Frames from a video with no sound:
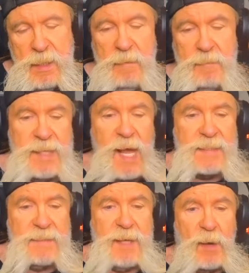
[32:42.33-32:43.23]
was
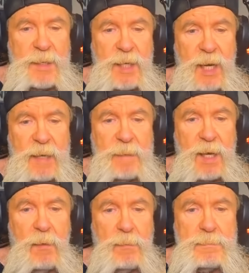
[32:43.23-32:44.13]
nice of Tony to let him
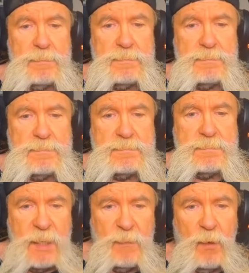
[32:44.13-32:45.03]
go.
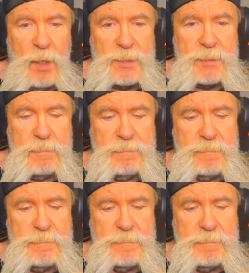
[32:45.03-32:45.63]
It was.